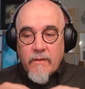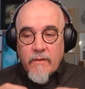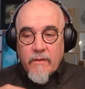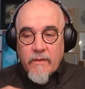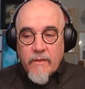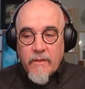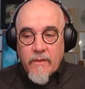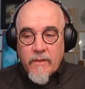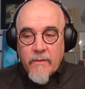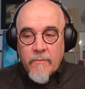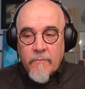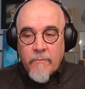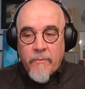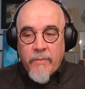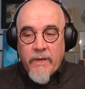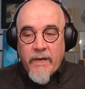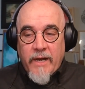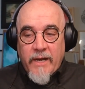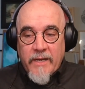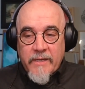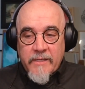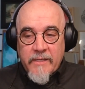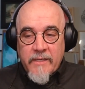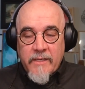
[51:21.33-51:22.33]

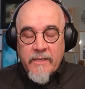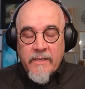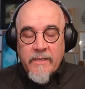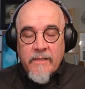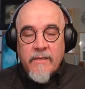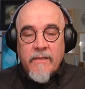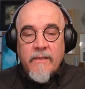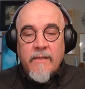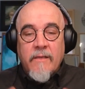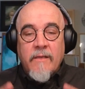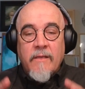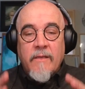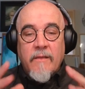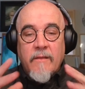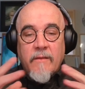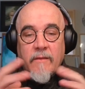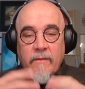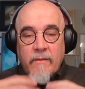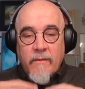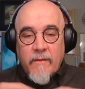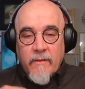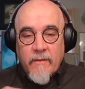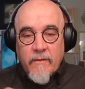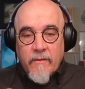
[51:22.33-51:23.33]
embody
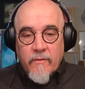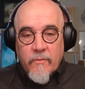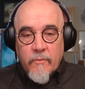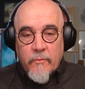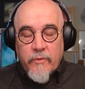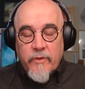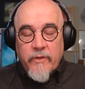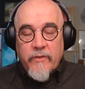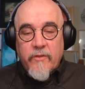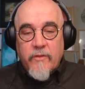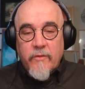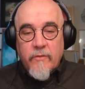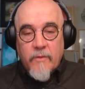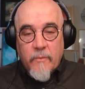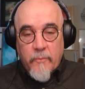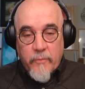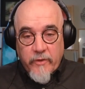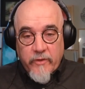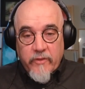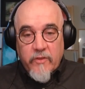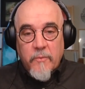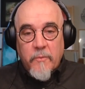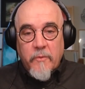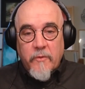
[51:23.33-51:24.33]
the
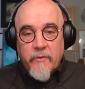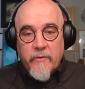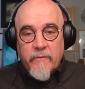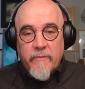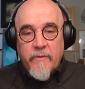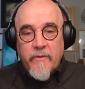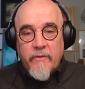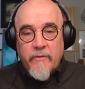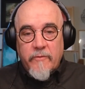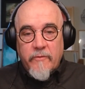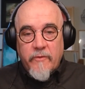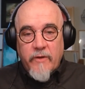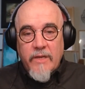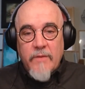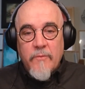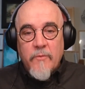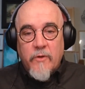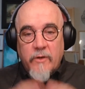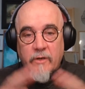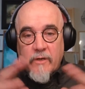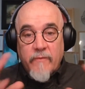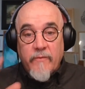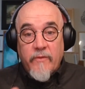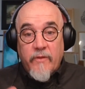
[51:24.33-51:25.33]
principles of this
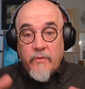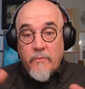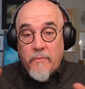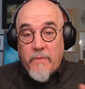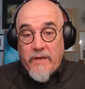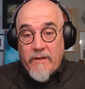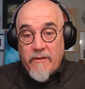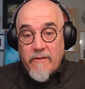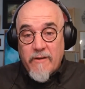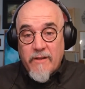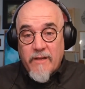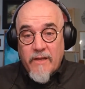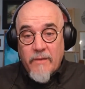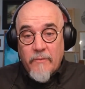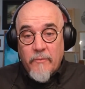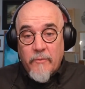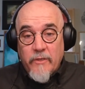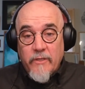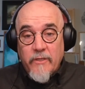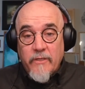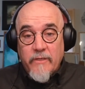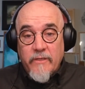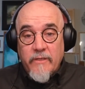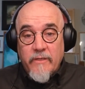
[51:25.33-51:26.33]
framework, of this paradigm,
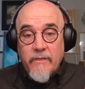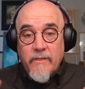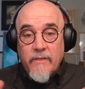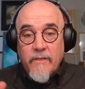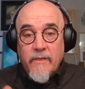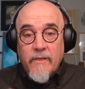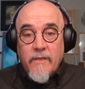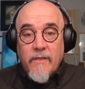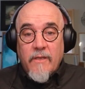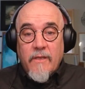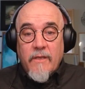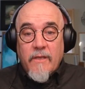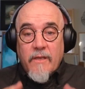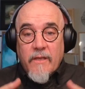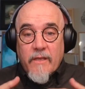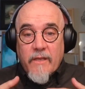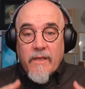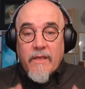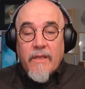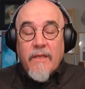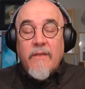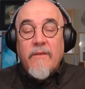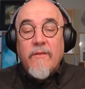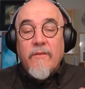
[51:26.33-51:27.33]
really,
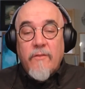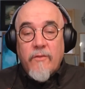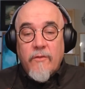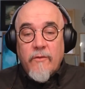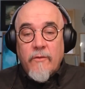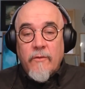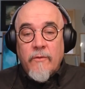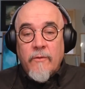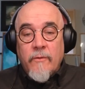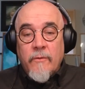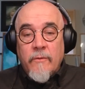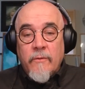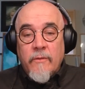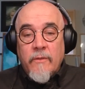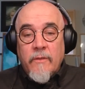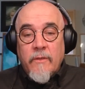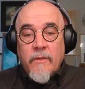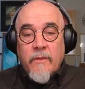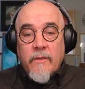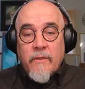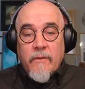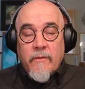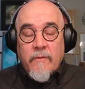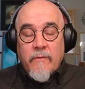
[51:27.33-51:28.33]
into
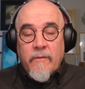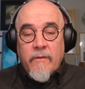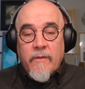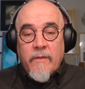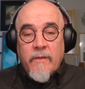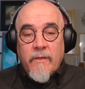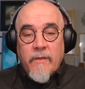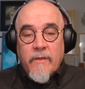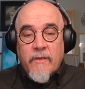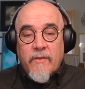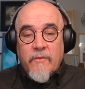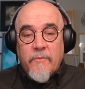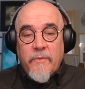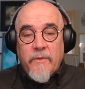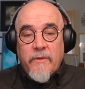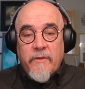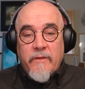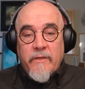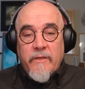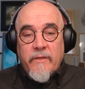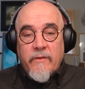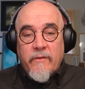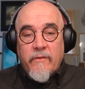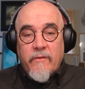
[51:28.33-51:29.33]
the
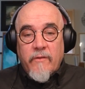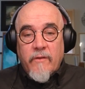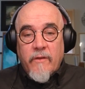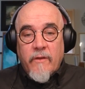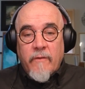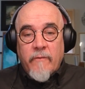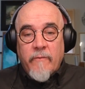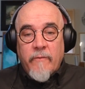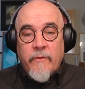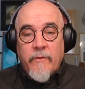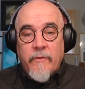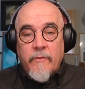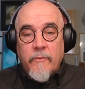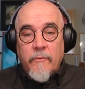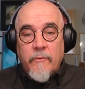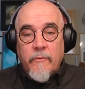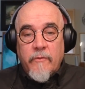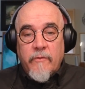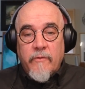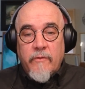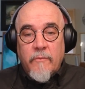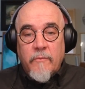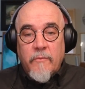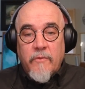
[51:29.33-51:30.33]
experience of the
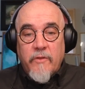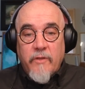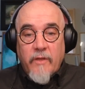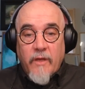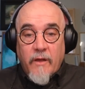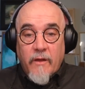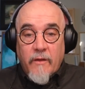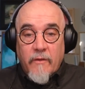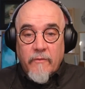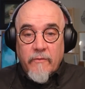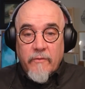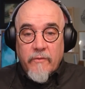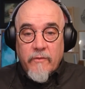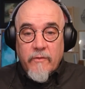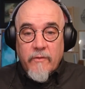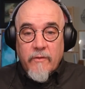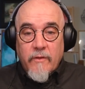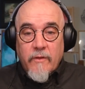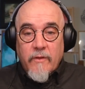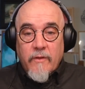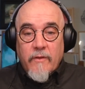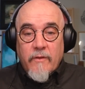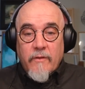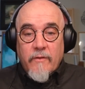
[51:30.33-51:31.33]
tools themselves,
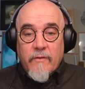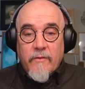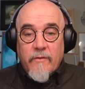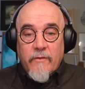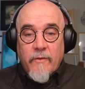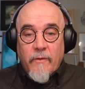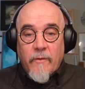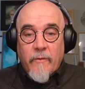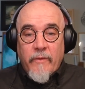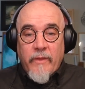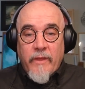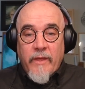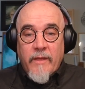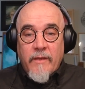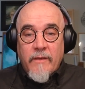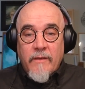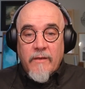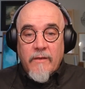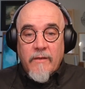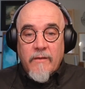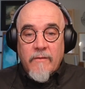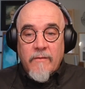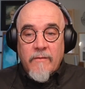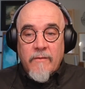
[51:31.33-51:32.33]
so that
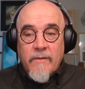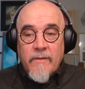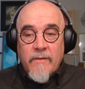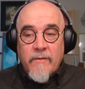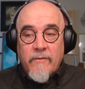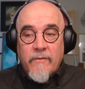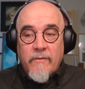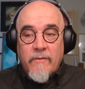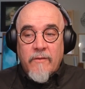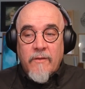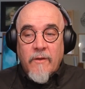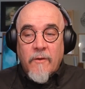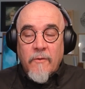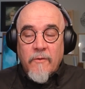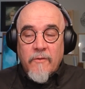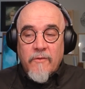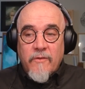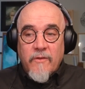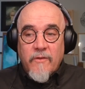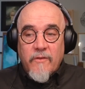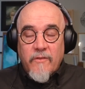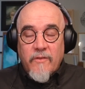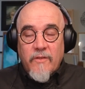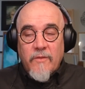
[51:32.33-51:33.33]
these don't
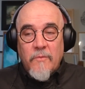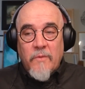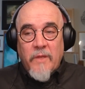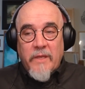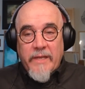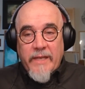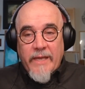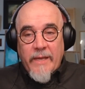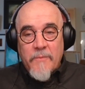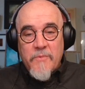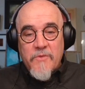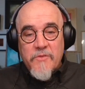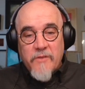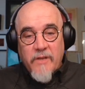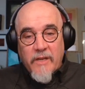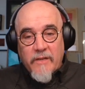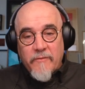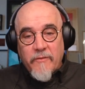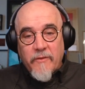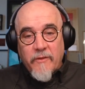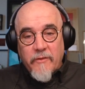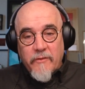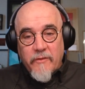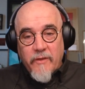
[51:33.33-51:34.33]
just seem like abstract
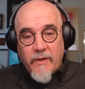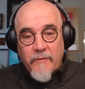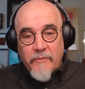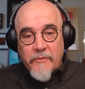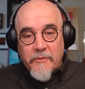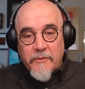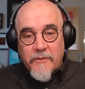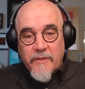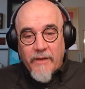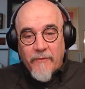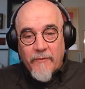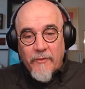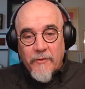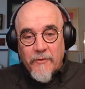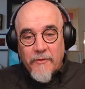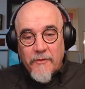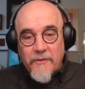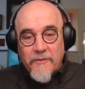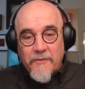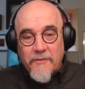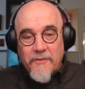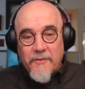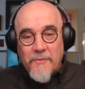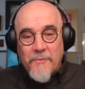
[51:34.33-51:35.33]
philosophical
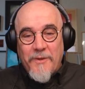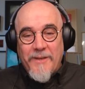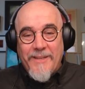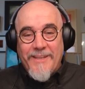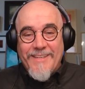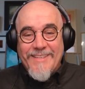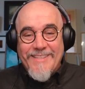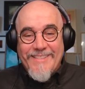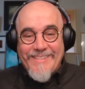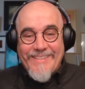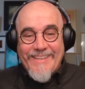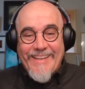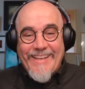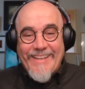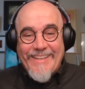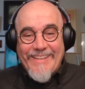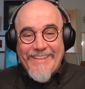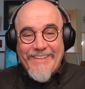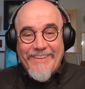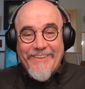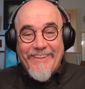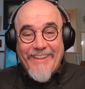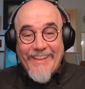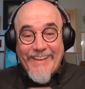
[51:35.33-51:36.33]
conversations, but instead
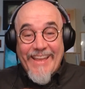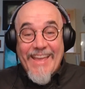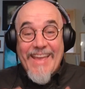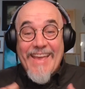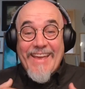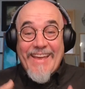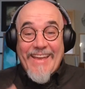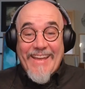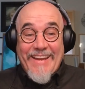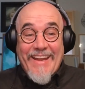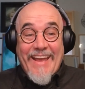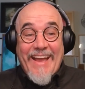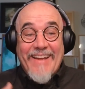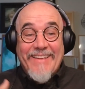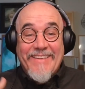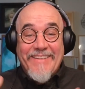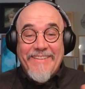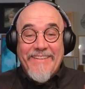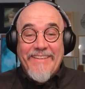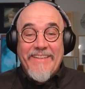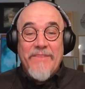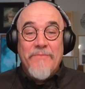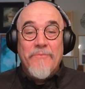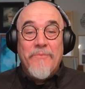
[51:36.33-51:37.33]
they're like
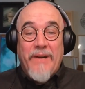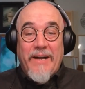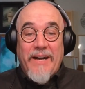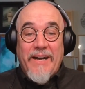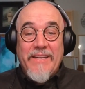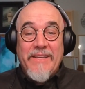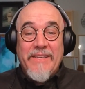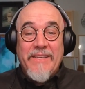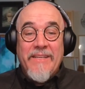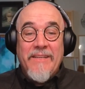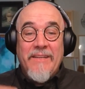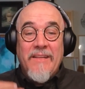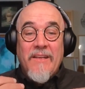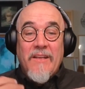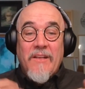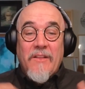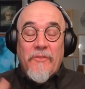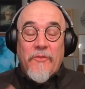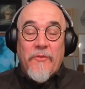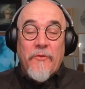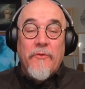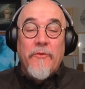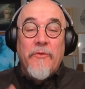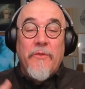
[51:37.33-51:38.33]
enacted and embodied
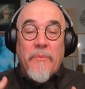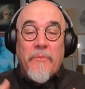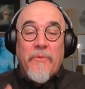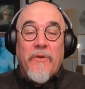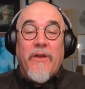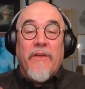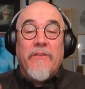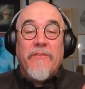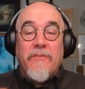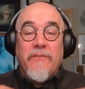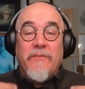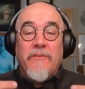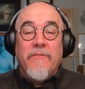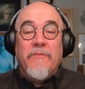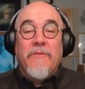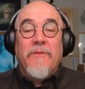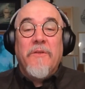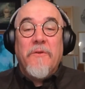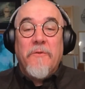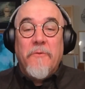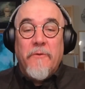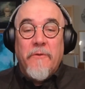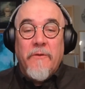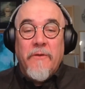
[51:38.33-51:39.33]
through the process of
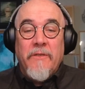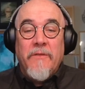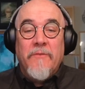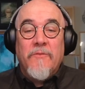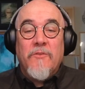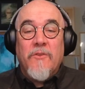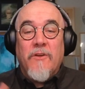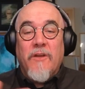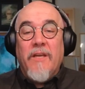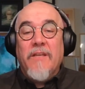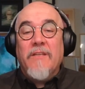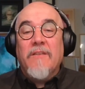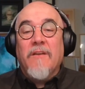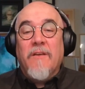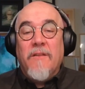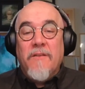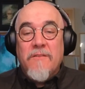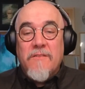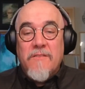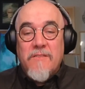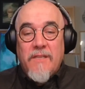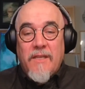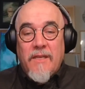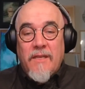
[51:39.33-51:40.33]
inquiry of trying to
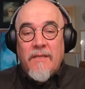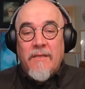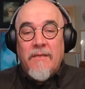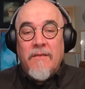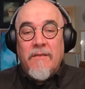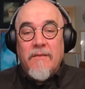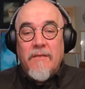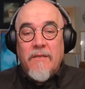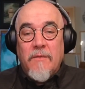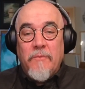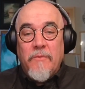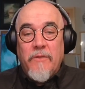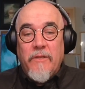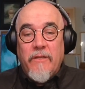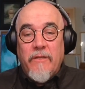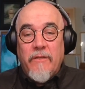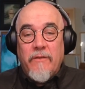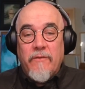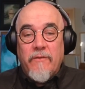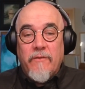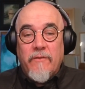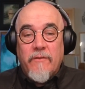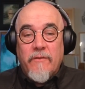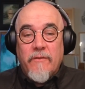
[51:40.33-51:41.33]
understand a
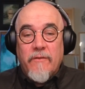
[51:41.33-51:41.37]
place.